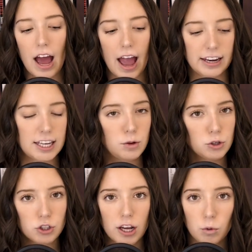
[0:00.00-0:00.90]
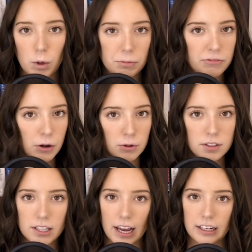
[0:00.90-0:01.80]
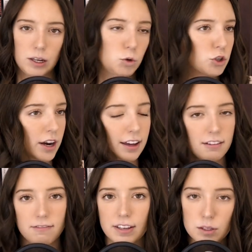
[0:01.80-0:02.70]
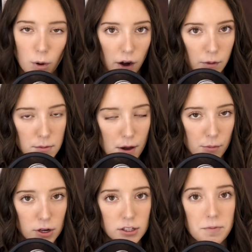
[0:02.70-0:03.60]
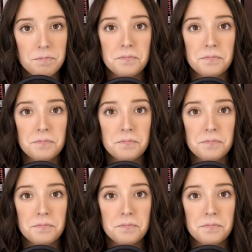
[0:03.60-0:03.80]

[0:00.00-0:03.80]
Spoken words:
And he would try to whip votes, and he would try to convince Parliament members.